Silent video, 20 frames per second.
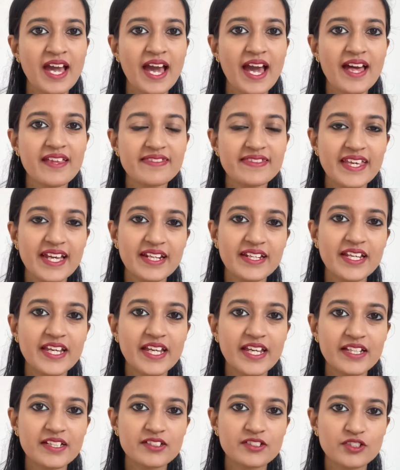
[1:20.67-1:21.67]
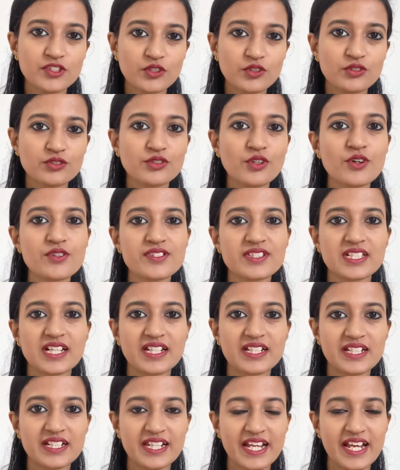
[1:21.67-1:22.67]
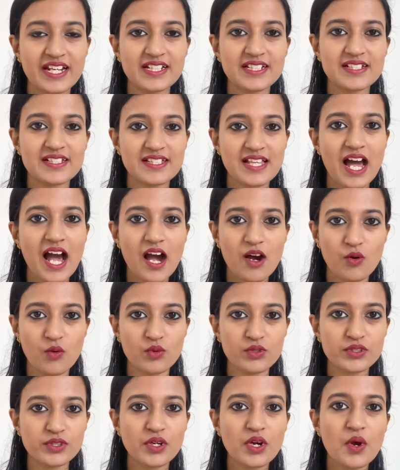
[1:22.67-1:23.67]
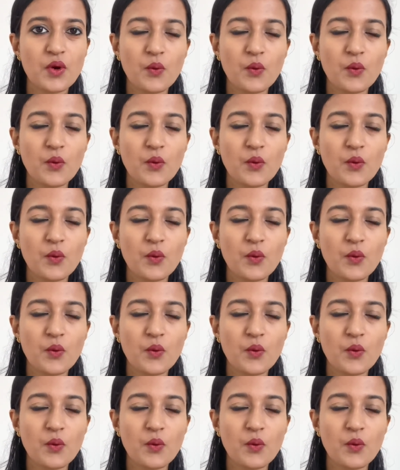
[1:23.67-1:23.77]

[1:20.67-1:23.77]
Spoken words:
And then he took those containers out